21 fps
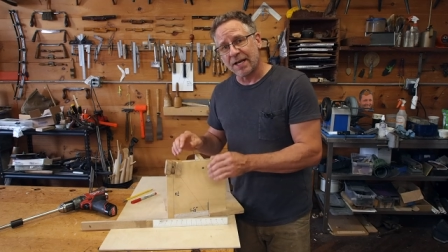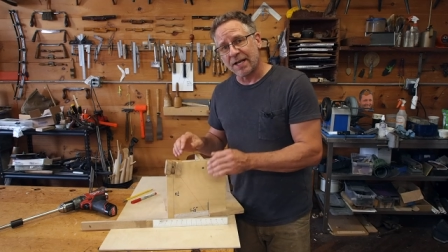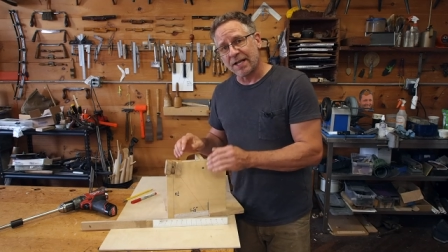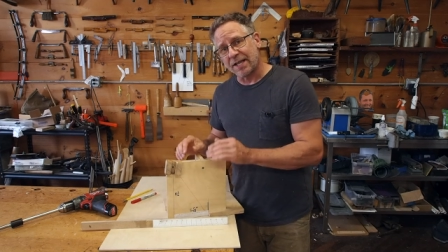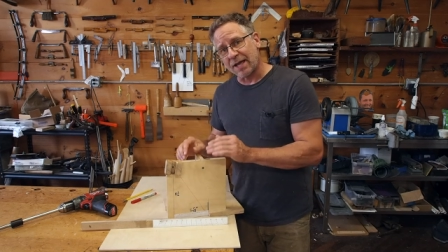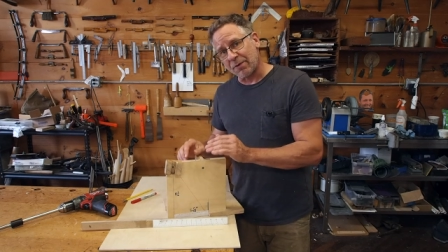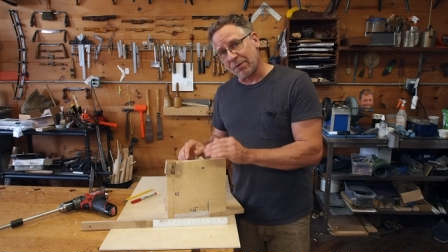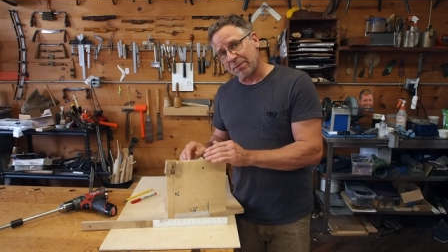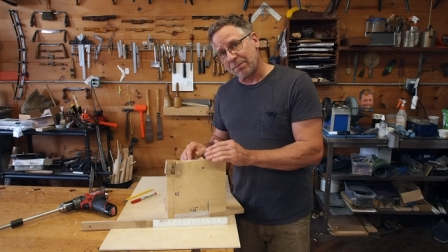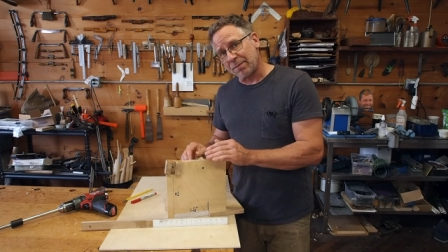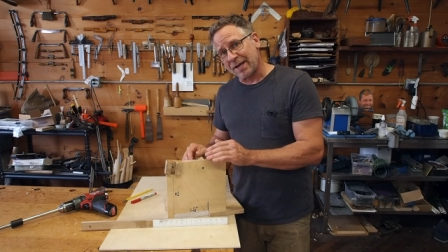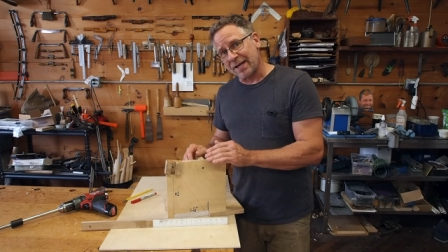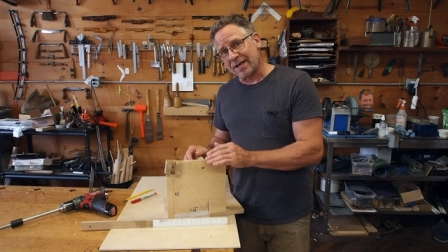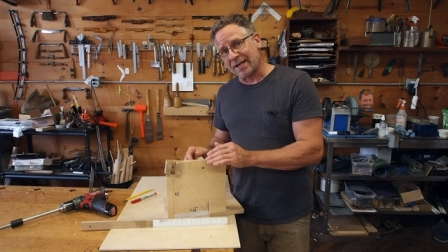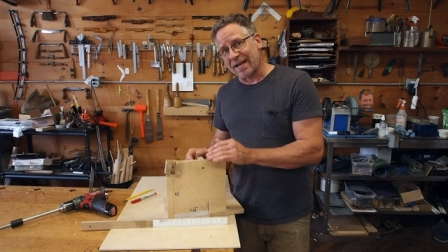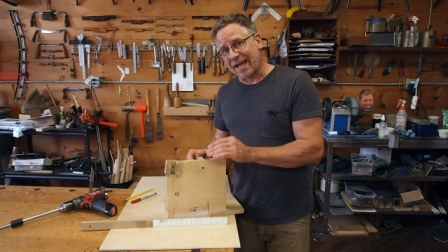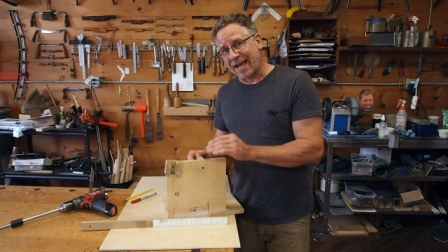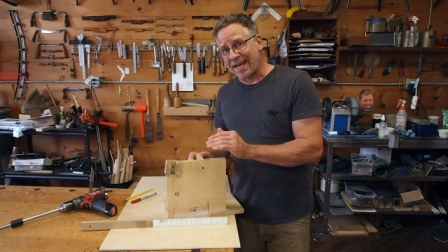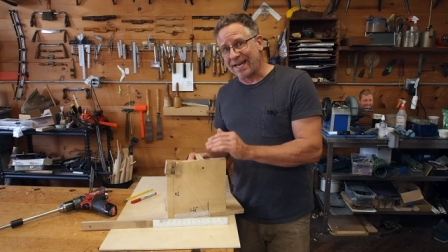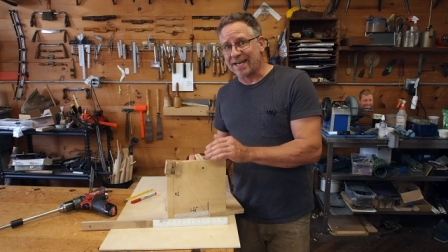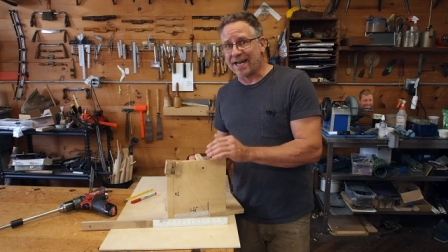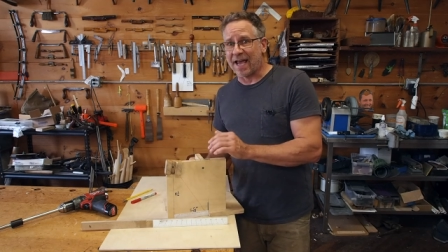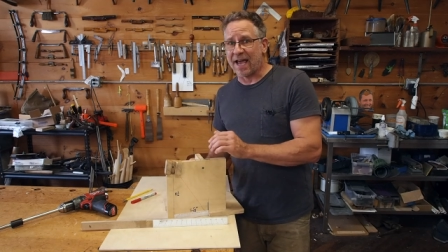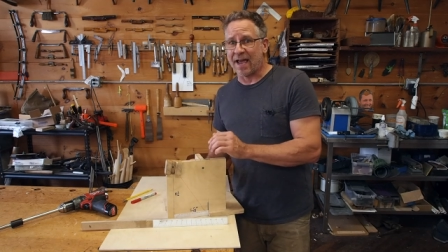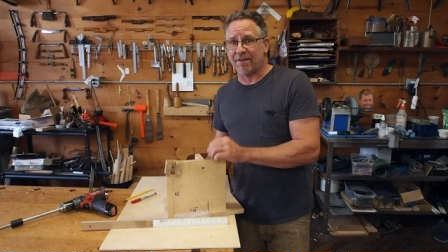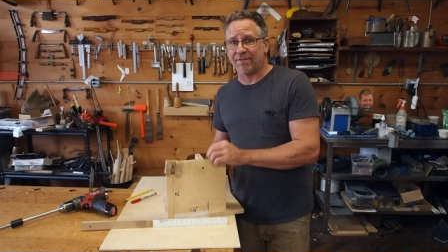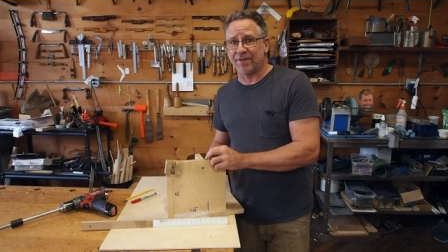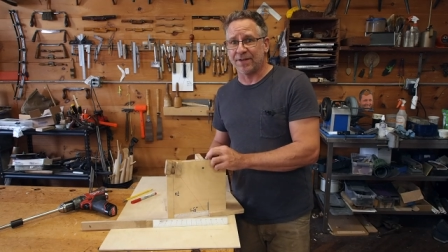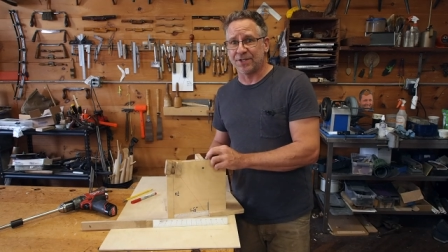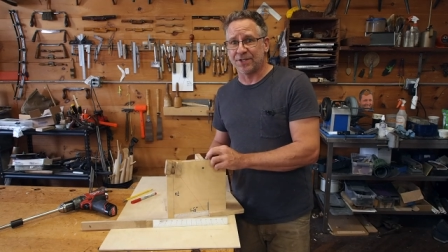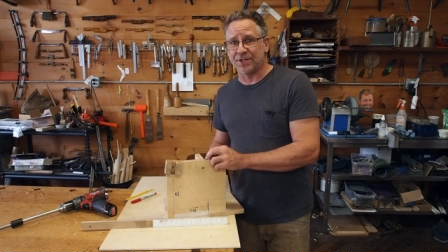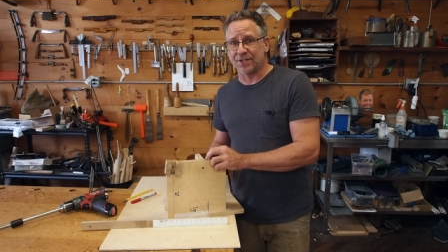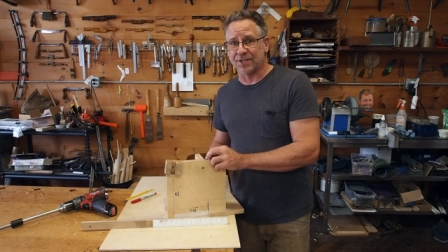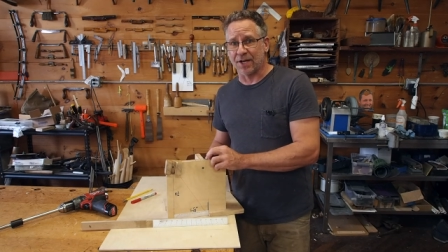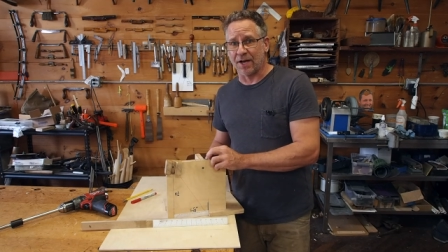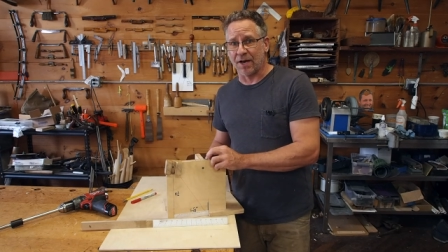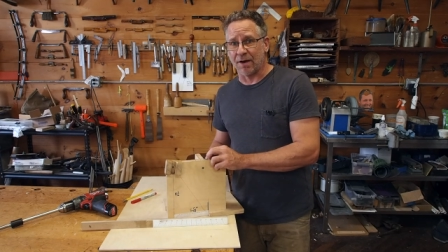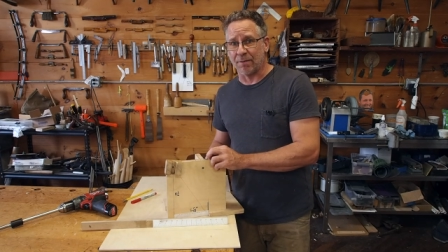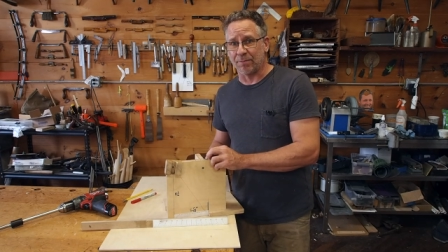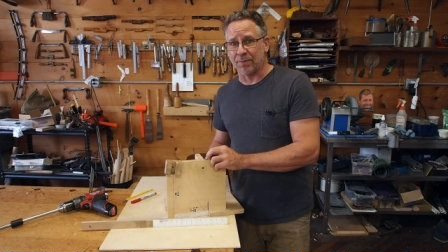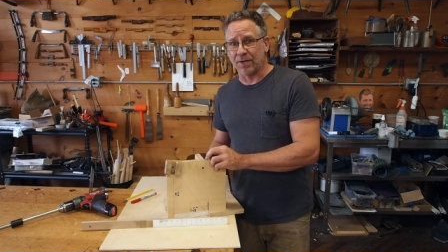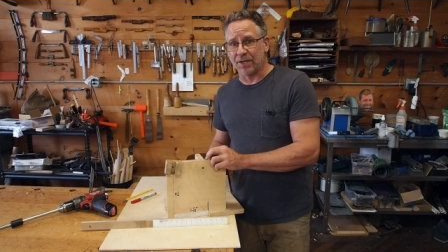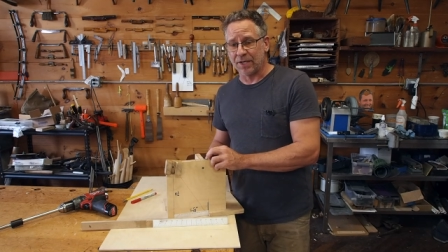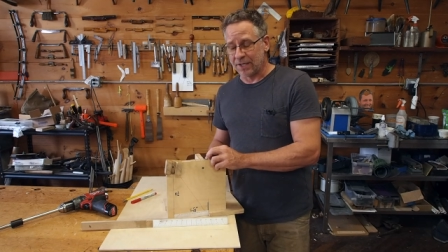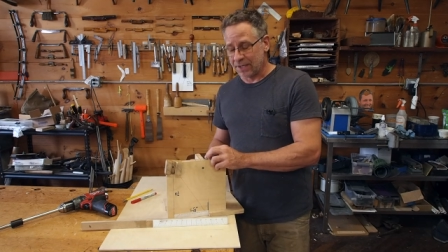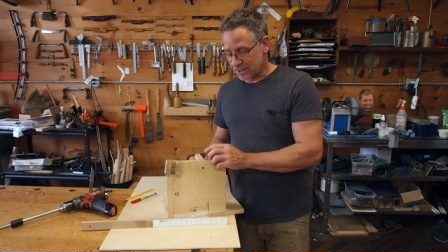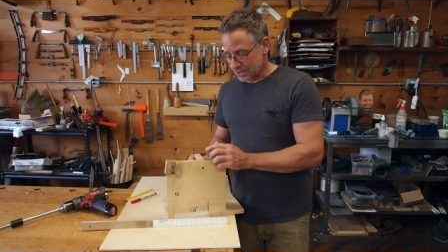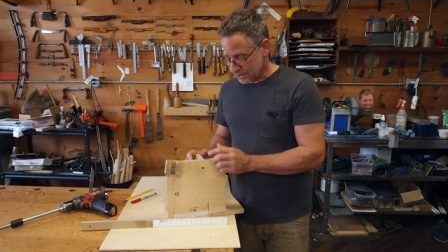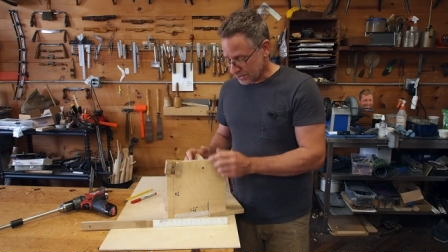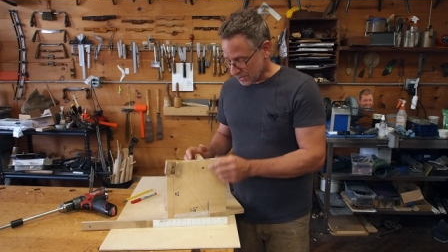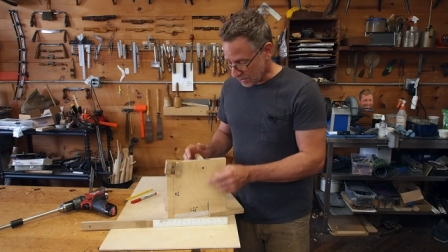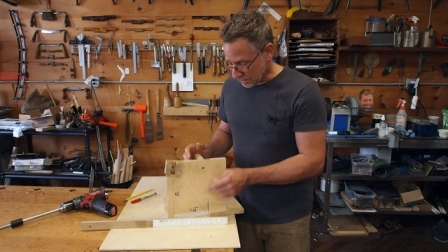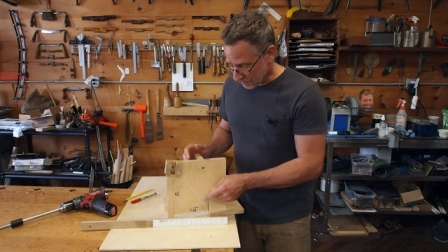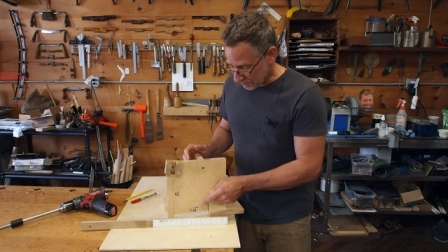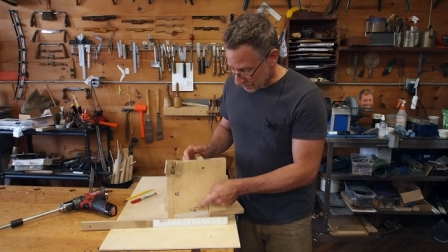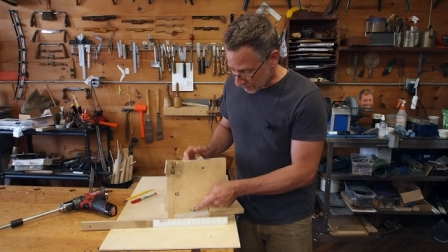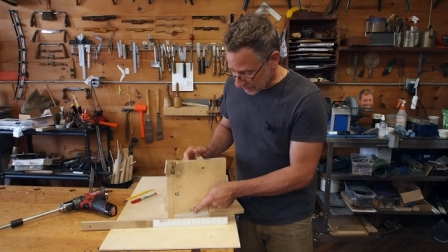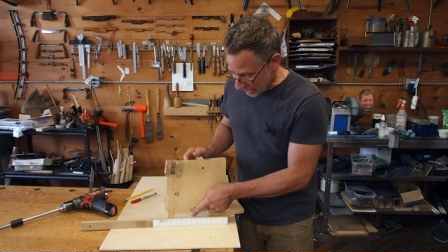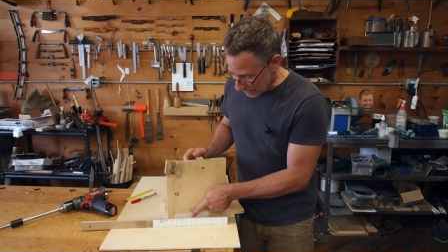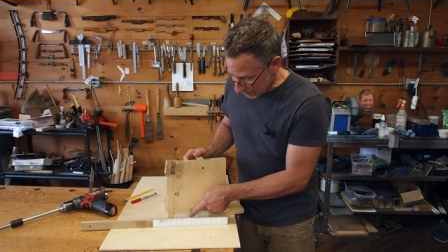they would meet at 8.5 inches up. So that